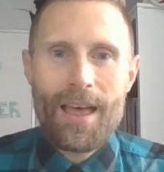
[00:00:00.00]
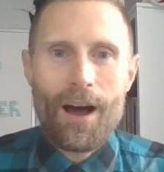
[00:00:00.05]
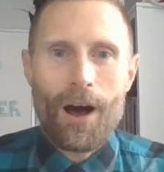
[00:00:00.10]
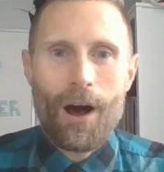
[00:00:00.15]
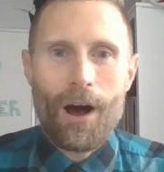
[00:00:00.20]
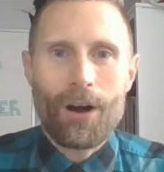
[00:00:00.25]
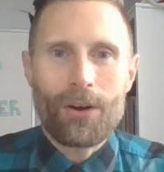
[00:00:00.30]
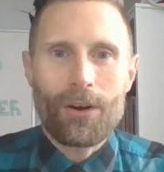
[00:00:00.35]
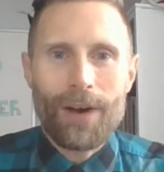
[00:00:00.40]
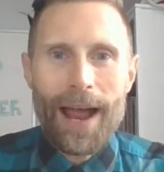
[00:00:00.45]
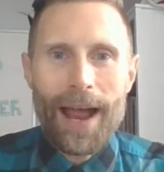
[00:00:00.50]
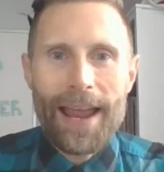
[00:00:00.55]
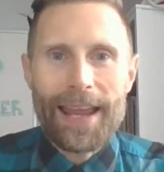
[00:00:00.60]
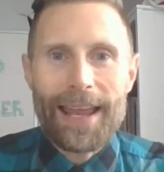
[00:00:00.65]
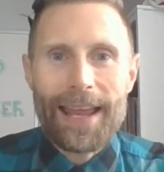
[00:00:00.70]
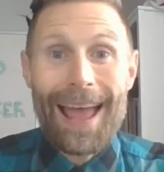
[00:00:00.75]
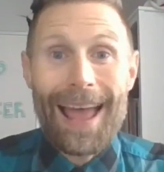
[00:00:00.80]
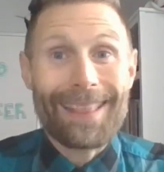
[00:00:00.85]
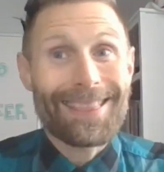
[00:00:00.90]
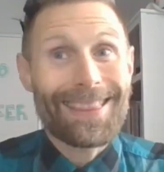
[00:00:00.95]
All
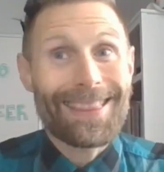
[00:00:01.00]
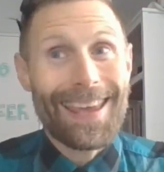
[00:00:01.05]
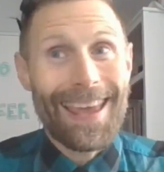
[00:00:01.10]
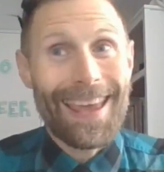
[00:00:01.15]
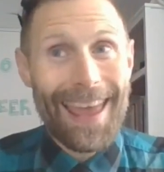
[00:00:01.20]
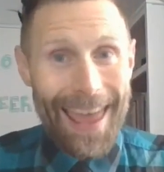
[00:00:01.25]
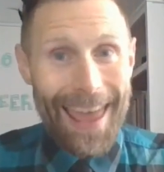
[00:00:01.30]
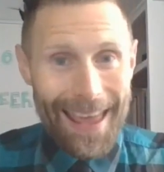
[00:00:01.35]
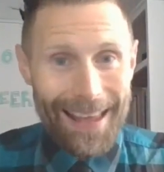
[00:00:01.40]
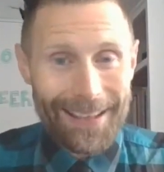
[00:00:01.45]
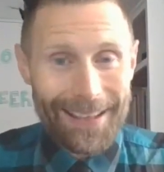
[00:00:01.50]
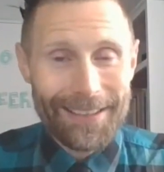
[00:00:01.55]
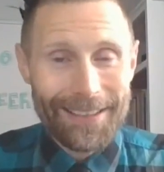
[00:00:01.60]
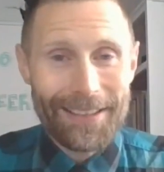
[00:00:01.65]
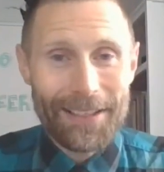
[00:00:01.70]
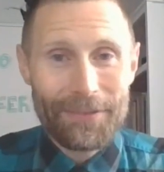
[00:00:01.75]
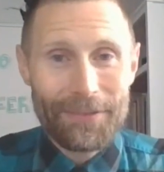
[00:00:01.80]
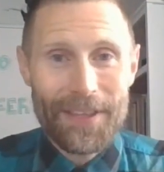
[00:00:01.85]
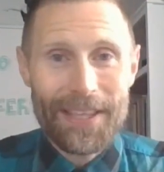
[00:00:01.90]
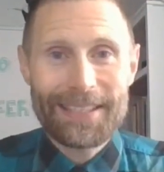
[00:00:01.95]
right, at the end
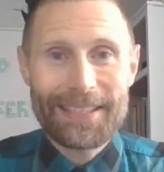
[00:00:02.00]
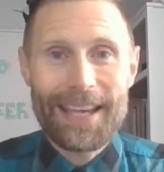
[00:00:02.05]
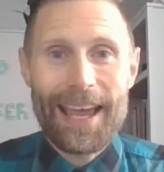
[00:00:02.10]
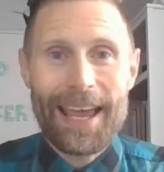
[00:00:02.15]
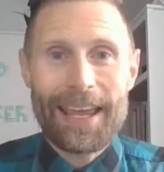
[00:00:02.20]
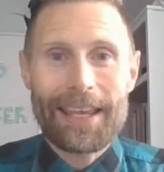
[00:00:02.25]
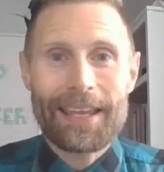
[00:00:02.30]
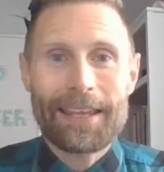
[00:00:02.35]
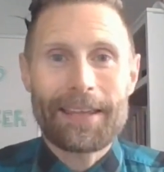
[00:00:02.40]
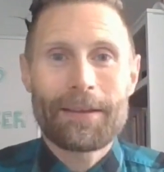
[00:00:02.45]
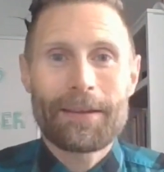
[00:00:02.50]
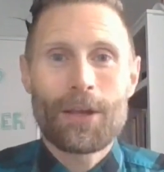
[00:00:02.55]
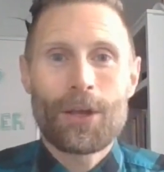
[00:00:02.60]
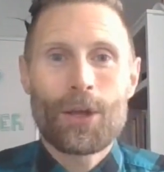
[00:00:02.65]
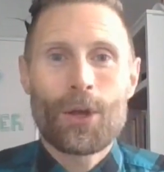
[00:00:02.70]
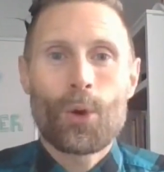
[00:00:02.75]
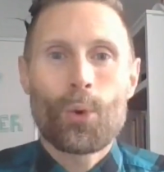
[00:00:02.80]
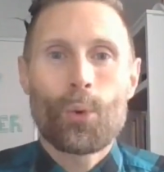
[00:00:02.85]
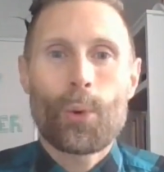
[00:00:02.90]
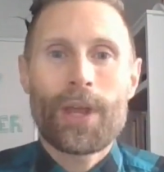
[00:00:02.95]
of the day,
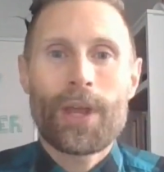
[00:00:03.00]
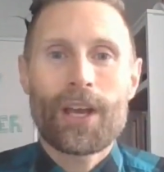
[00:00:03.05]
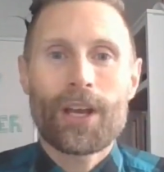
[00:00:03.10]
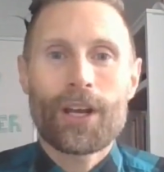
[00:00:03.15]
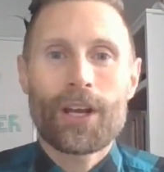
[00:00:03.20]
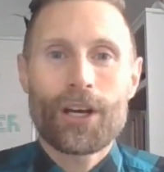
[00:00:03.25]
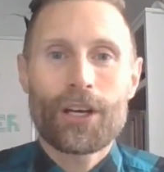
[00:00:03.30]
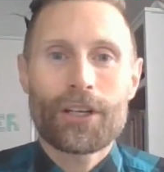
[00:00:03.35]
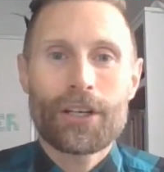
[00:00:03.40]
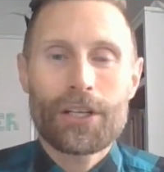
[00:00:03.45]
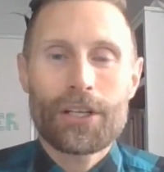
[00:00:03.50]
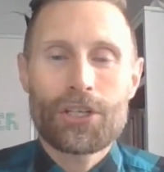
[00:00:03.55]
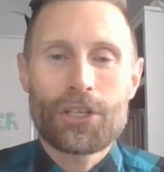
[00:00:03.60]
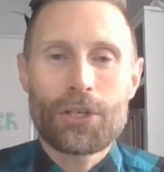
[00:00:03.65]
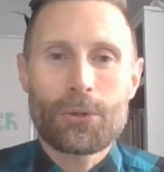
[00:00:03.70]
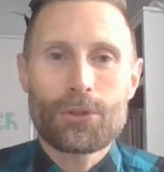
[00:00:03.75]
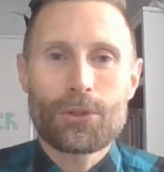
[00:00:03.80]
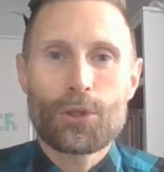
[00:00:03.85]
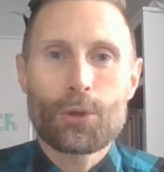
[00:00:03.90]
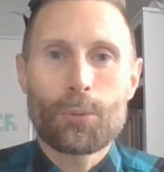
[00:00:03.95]
we encourage
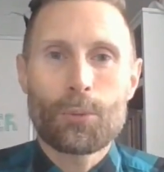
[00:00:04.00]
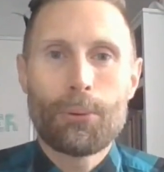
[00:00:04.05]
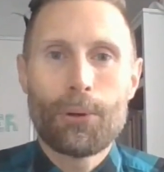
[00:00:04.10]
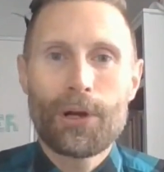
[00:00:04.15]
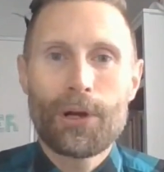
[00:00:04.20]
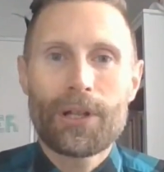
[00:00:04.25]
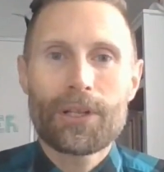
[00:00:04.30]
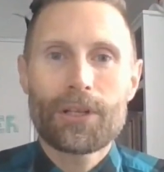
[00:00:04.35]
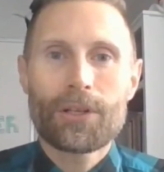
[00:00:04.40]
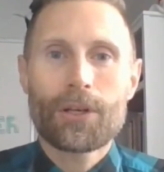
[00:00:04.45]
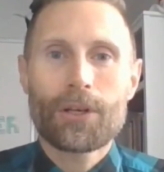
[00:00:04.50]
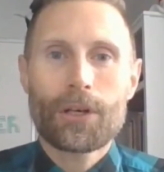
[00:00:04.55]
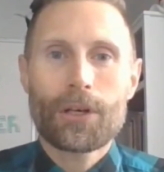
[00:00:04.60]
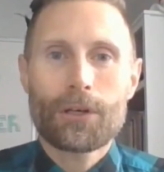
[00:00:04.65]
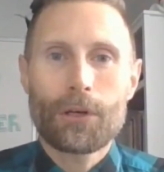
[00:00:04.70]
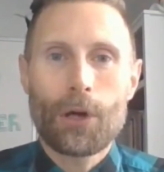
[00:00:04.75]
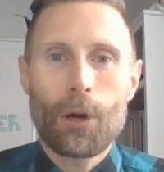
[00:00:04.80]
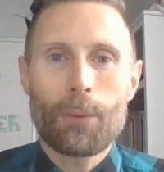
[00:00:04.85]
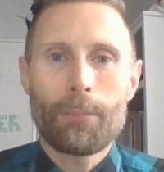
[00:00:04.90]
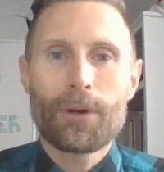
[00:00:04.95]
you to put your
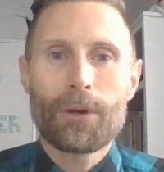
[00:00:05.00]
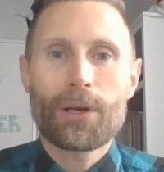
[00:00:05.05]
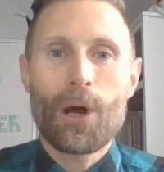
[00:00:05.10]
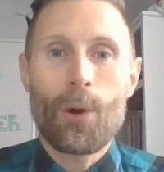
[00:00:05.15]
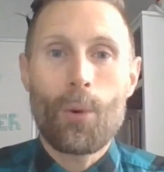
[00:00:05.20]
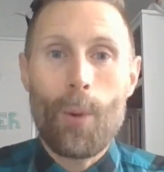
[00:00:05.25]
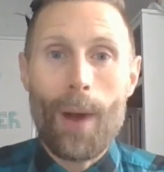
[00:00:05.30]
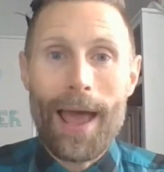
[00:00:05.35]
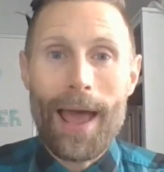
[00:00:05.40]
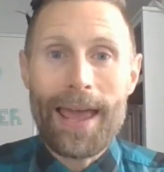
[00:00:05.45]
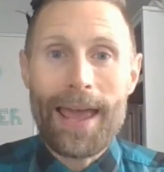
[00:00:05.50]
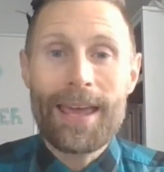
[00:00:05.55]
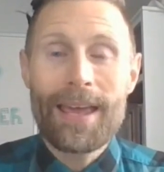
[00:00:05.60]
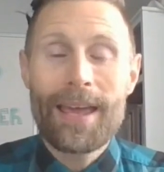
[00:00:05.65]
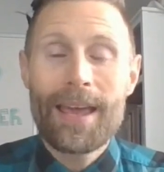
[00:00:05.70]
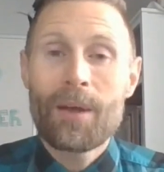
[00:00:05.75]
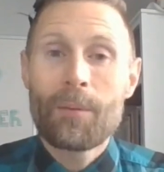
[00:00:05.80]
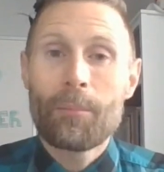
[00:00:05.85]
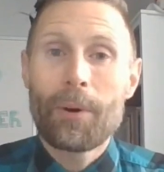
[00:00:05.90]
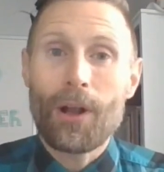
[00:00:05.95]
Chromebook away,
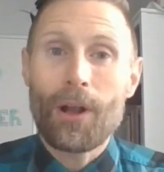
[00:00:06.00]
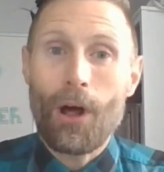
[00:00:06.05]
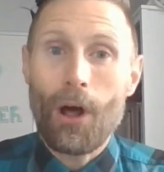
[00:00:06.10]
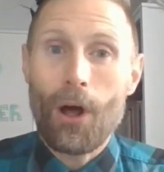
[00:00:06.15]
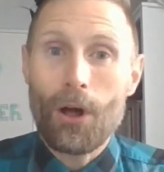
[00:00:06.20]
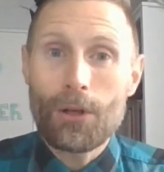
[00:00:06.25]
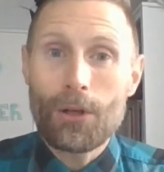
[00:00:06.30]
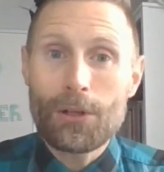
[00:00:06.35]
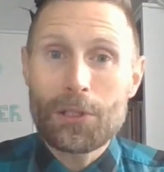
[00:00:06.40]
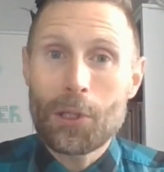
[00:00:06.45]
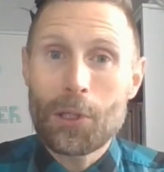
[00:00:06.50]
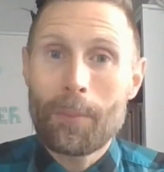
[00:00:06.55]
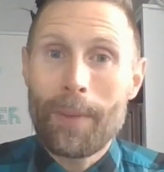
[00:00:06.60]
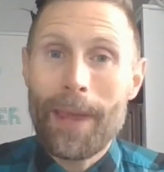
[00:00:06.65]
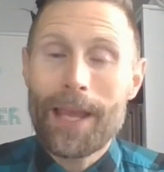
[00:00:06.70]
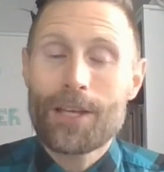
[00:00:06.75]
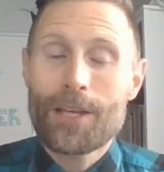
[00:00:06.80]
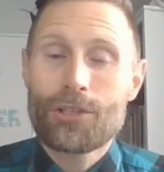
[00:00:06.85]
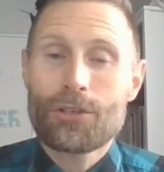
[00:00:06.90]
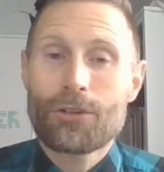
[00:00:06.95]
but also
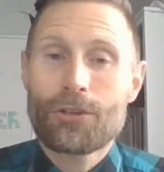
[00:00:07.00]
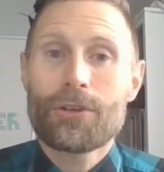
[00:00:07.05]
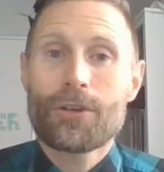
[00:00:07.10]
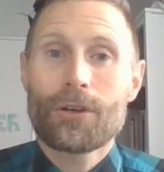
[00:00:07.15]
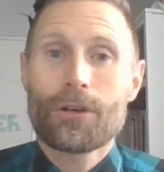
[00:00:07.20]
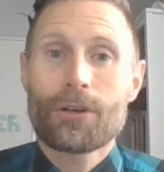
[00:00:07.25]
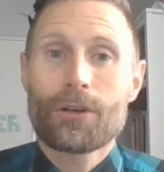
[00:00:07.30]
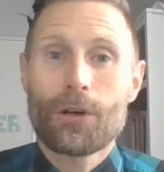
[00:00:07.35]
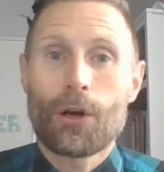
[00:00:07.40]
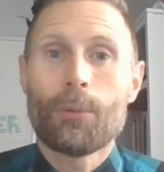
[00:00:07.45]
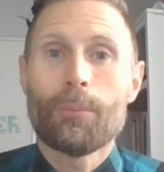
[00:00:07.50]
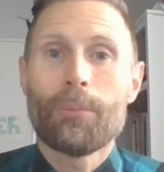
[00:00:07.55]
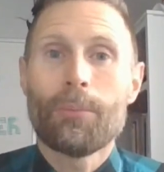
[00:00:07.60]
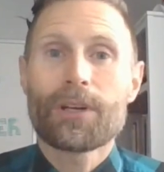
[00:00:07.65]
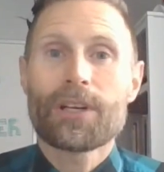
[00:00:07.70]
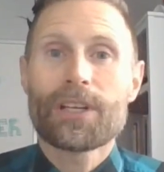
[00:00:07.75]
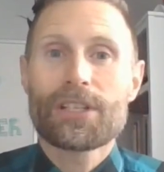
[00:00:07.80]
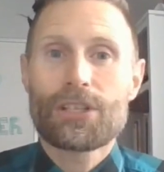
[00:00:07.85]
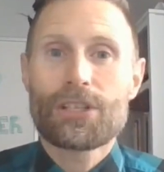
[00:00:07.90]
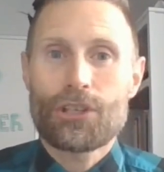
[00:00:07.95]
make sure your
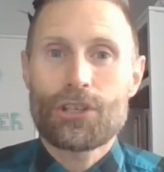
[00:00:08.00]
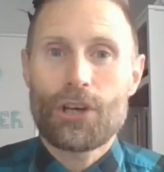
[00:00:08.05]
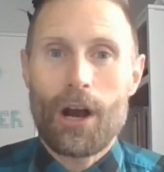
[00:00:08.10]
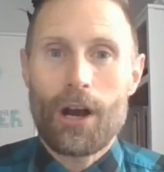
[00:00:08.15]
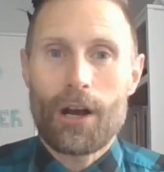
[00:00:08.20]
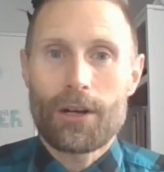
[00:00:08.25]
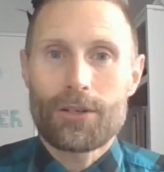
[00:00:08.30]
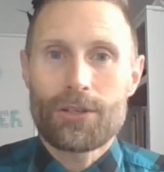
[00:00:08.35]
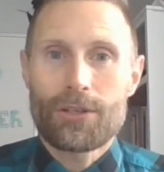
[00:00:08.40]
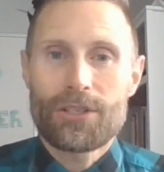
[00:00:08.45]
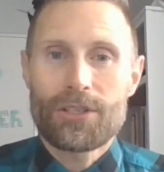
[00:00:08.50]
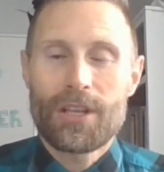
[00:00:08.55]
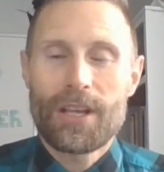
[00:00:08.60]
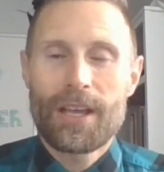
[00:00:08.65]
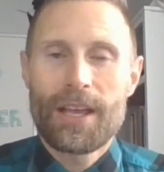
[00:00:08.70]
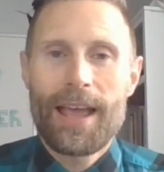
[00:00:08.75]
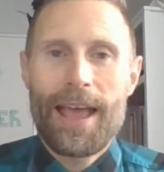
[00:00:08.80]
Chromebook is charged.